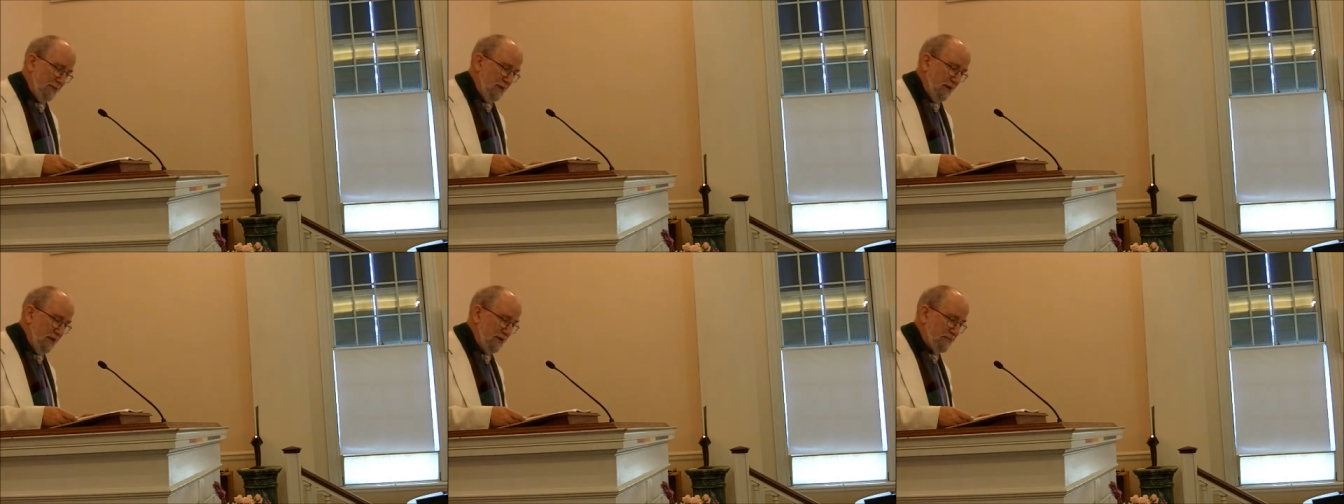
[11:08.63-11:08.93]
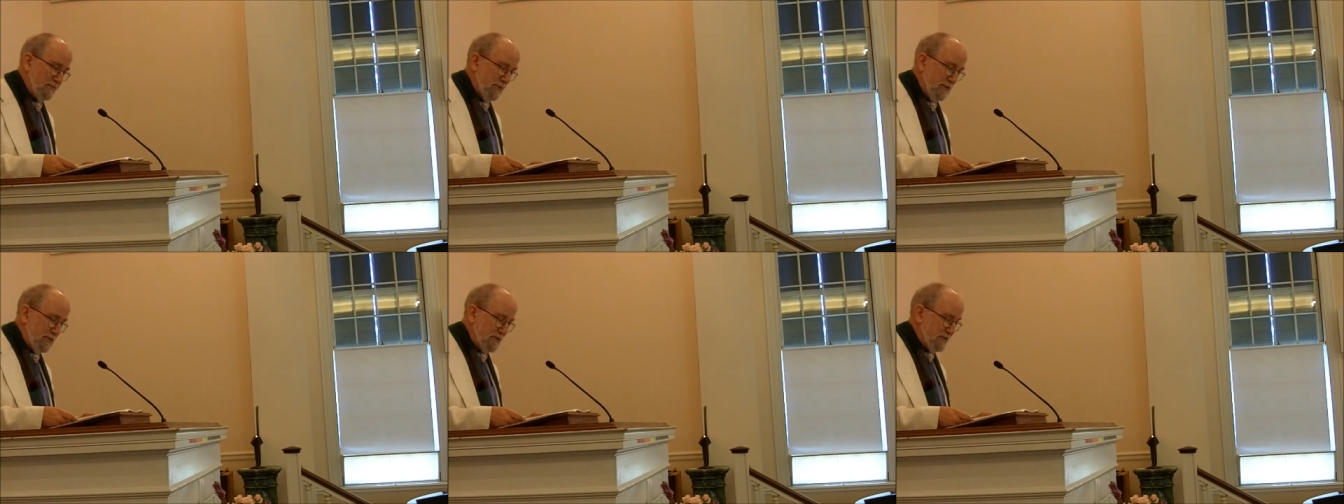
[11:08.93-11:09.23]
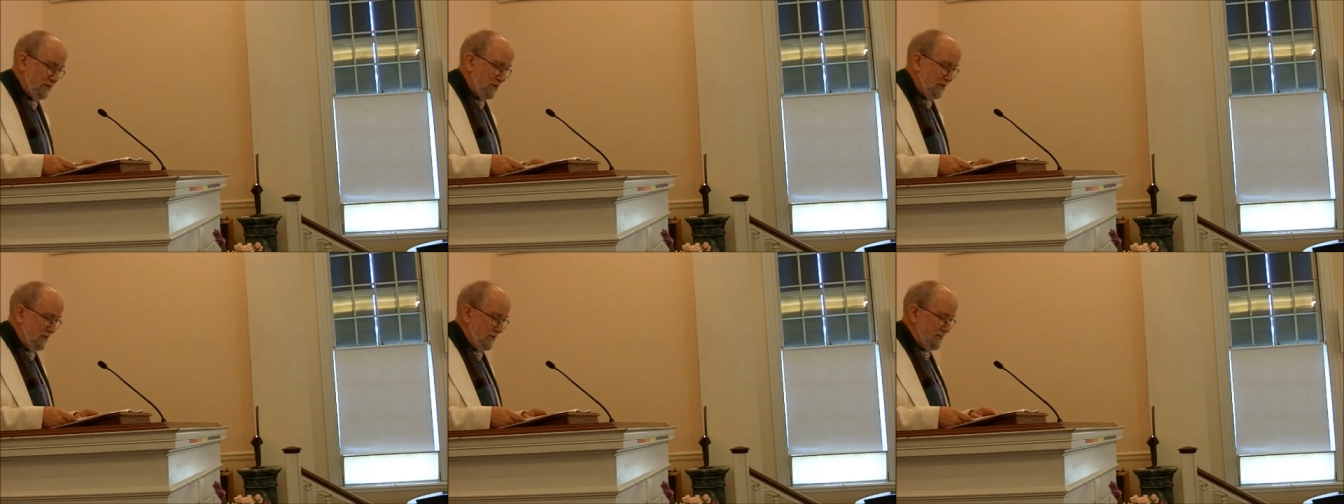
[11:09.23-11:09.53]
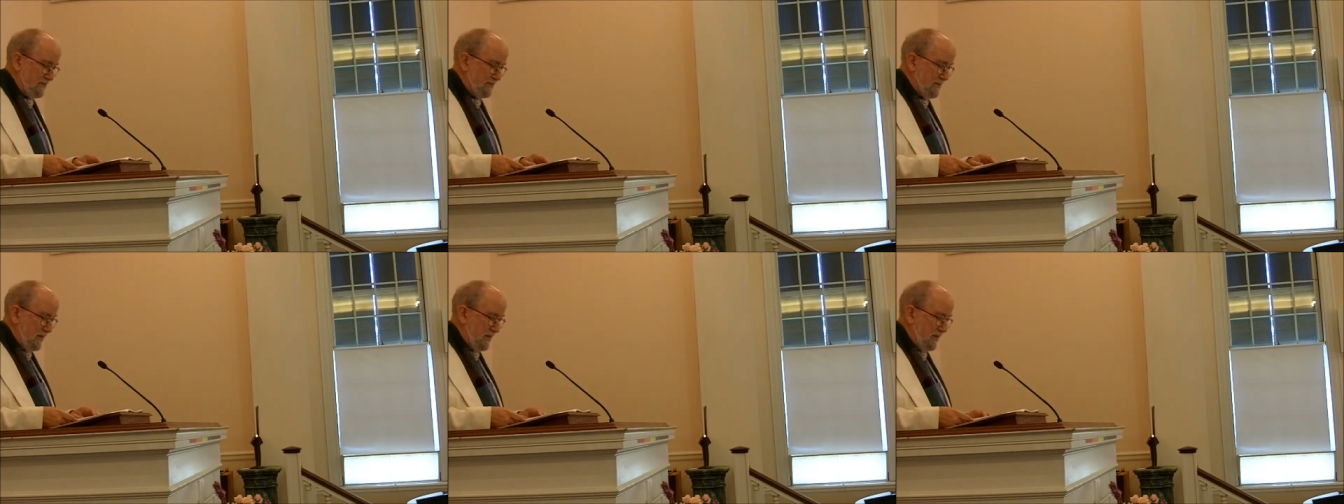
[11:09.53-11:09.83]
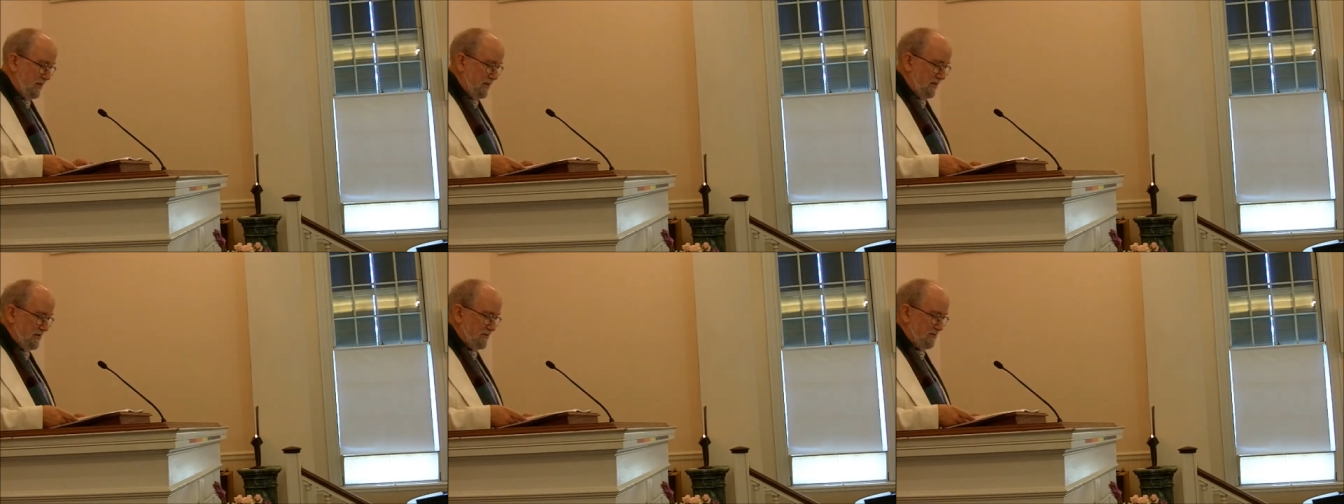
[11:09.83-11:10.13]
As Portugal
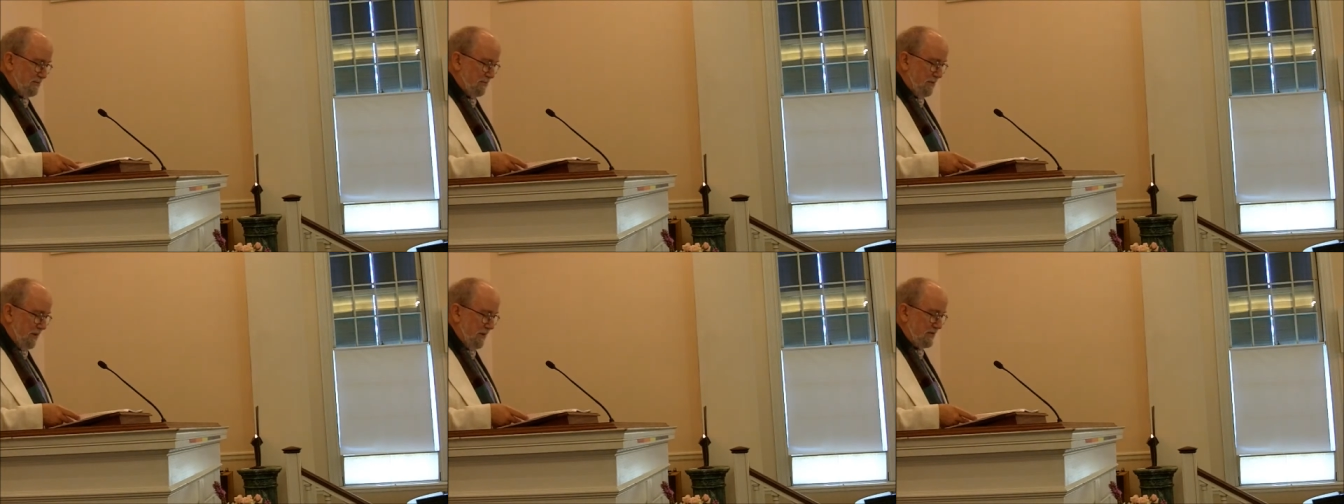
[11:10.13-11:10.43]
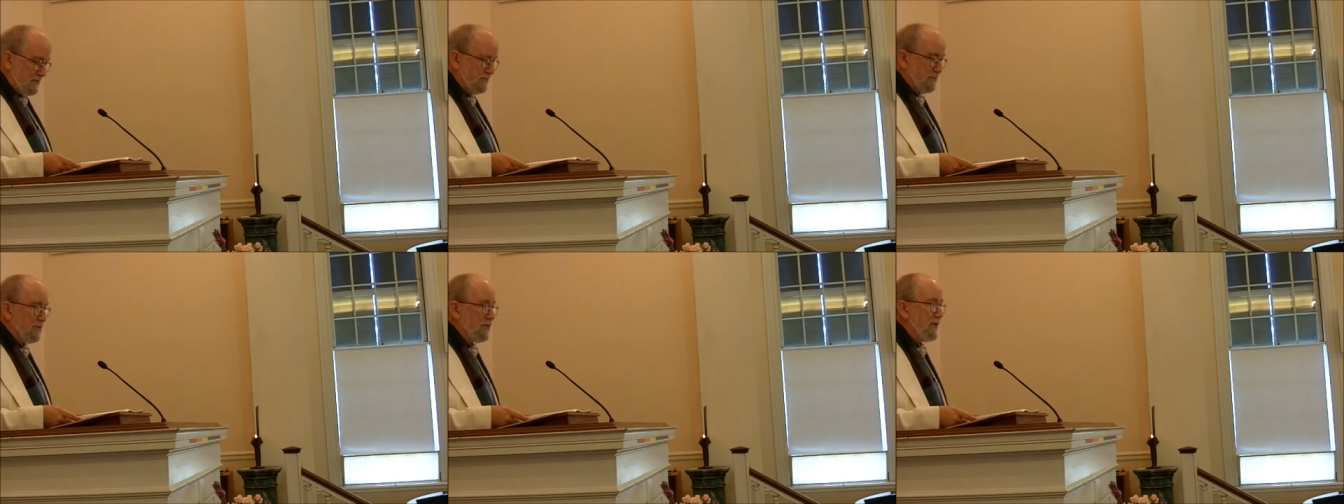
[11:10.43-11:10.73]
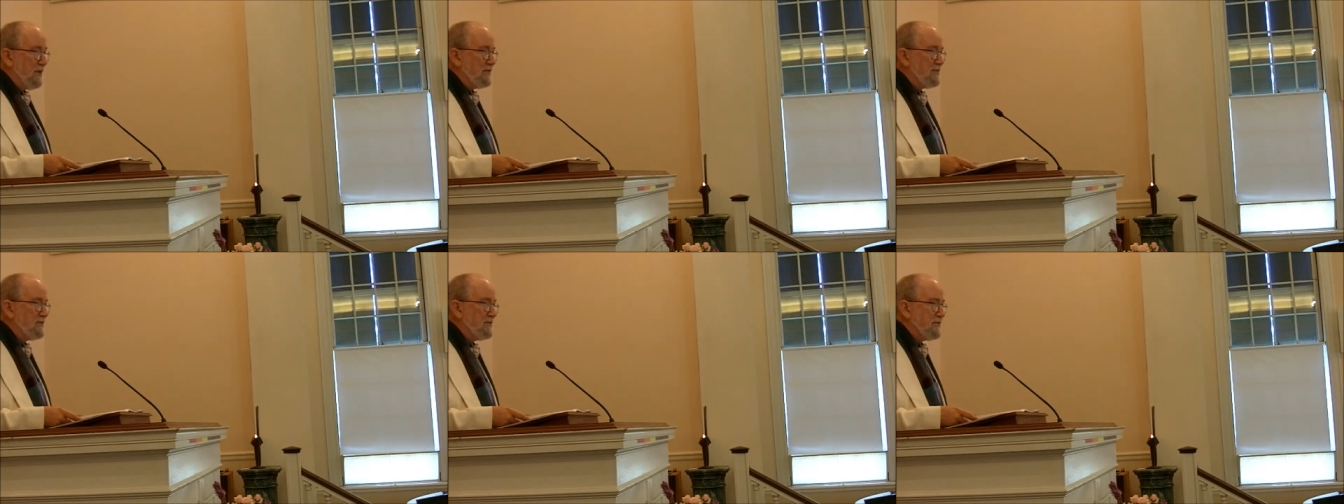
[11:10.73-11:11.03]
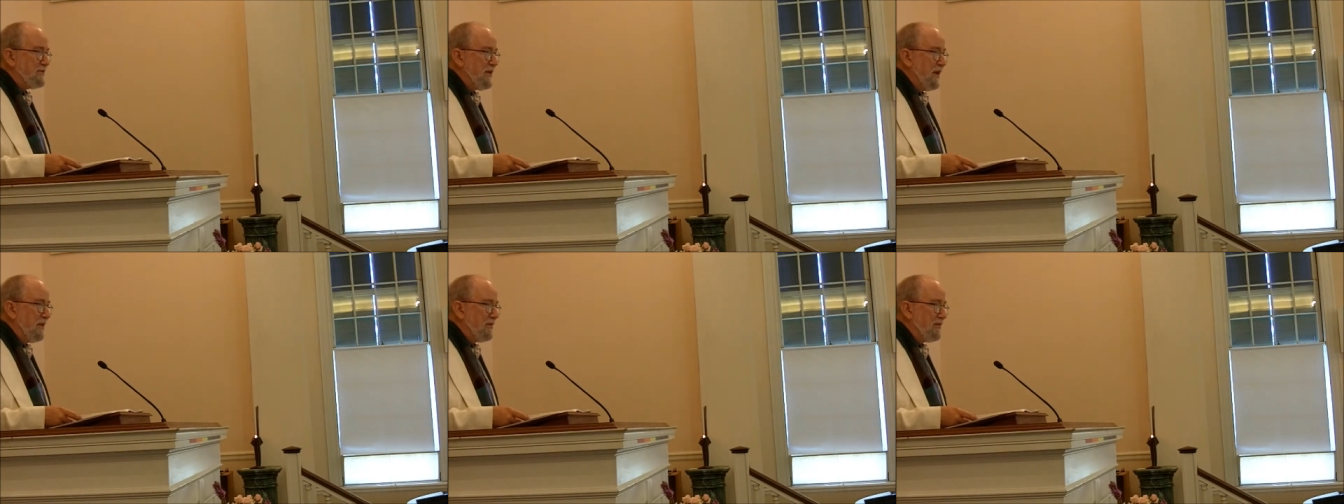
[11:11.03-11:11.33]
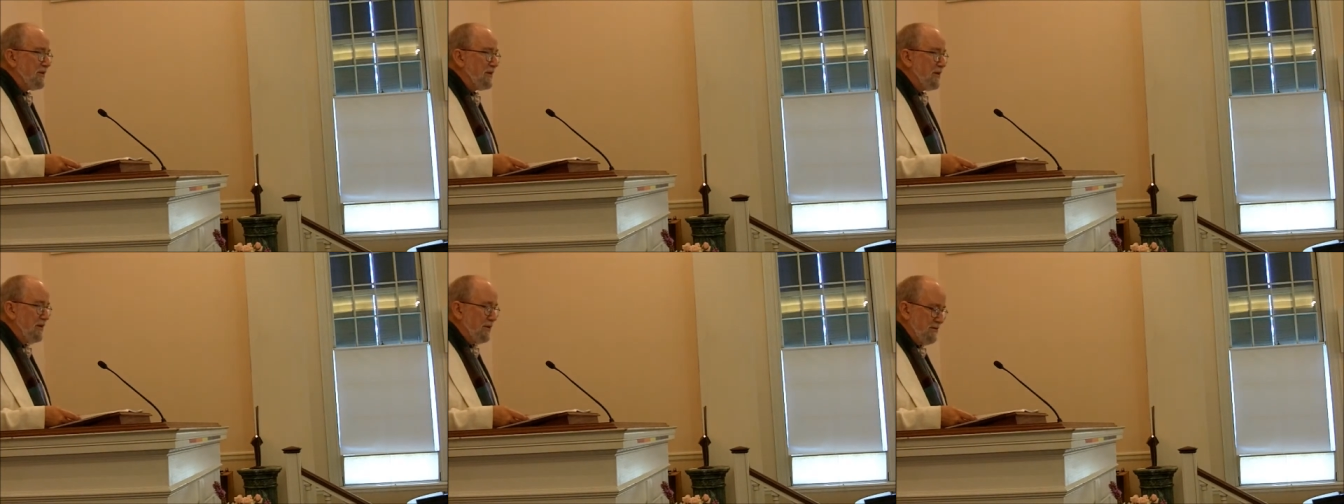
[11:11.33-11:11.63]
extended its explorations
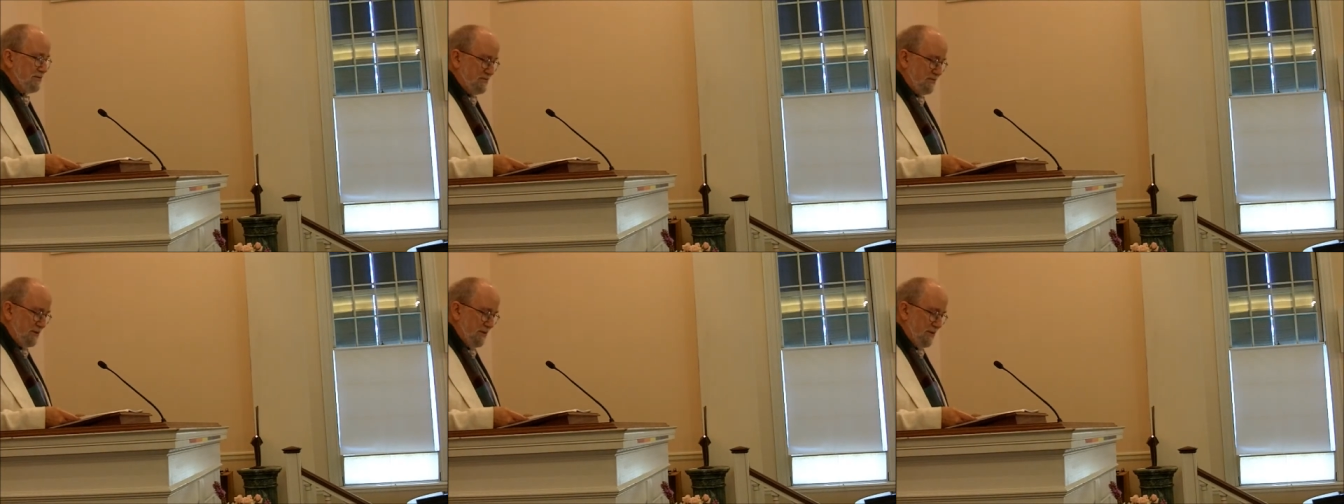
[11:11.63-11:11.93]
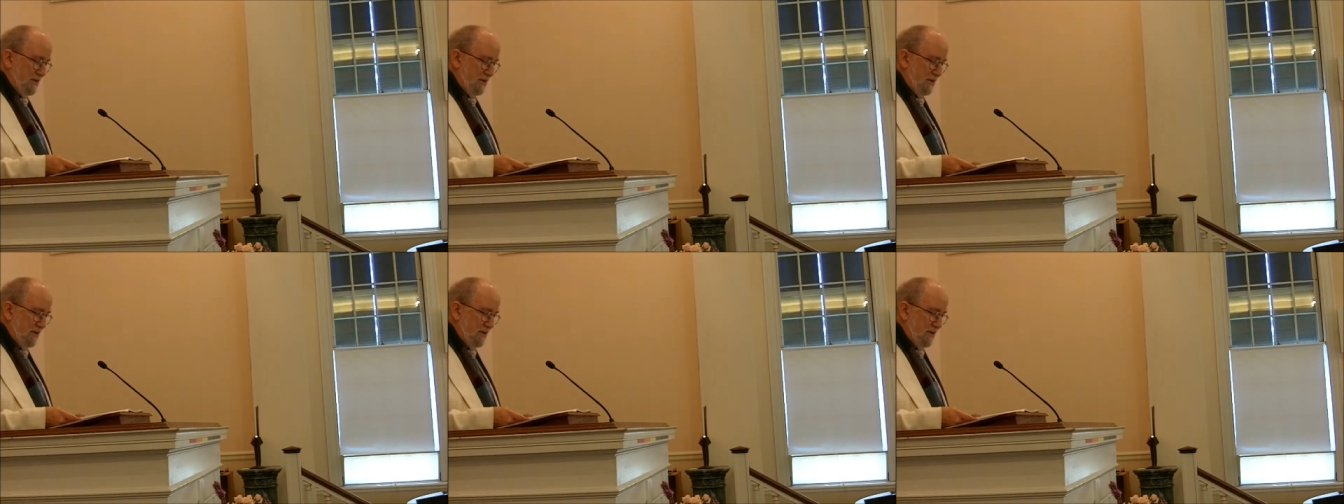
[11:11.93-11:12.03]
down the coast